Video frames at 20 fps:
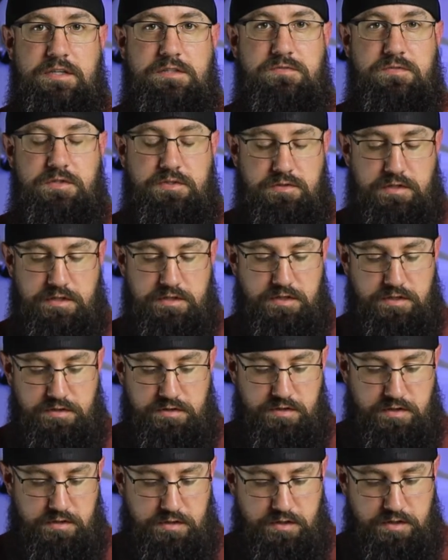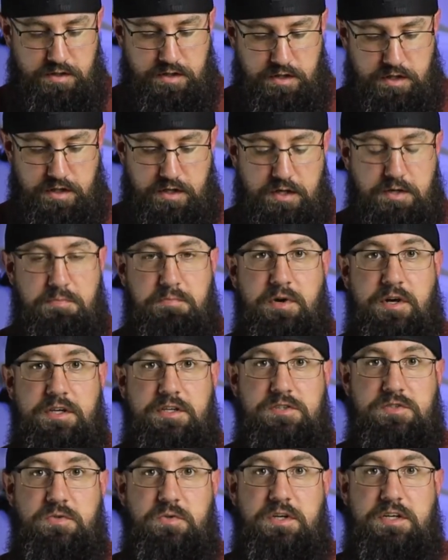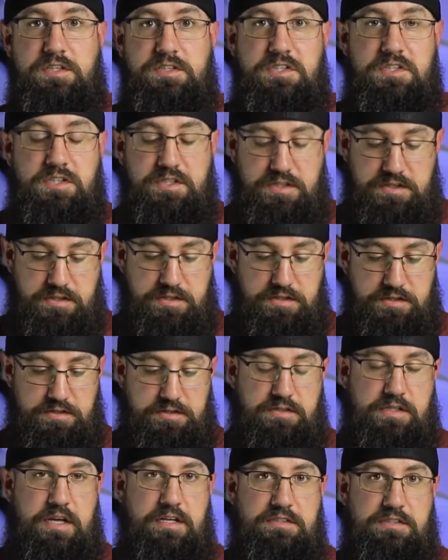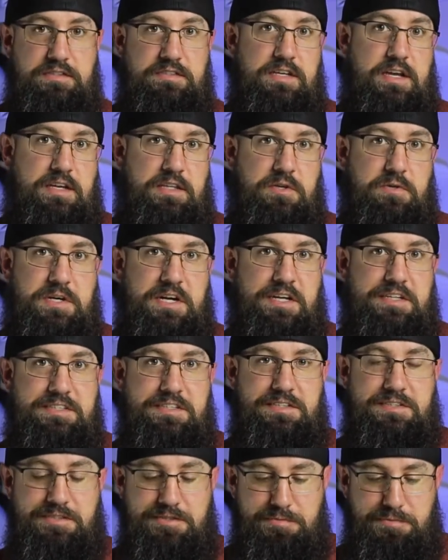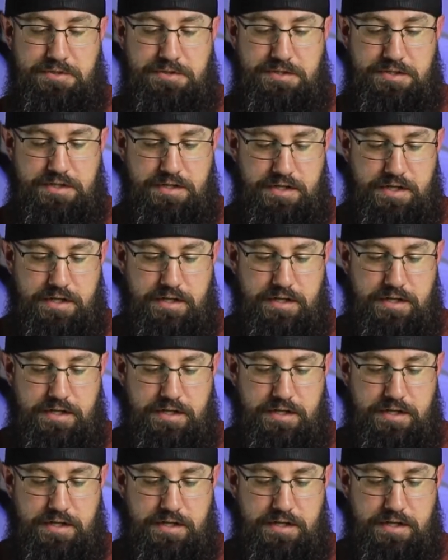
video I couldn't talk, break a switch, because that's exactly what I did this morning.